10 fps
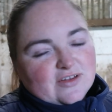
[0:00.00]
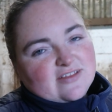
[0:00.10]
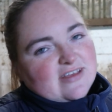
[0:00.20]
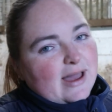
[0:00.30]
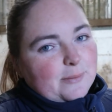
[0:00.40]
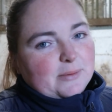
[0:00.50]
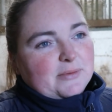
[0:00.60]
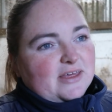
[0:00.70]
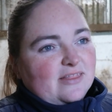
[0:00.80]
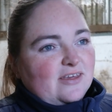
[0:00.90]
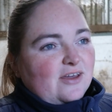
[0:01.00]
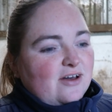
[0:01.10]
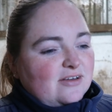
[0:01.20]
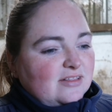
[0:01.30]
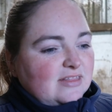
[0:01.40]
on a time limit at the
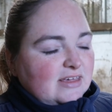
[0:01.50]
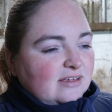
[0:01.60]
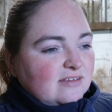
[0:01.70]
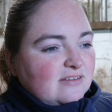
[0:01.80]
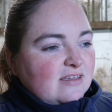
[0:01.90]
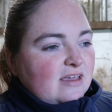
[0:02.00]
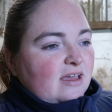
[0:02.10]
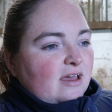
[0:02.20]
yard and things.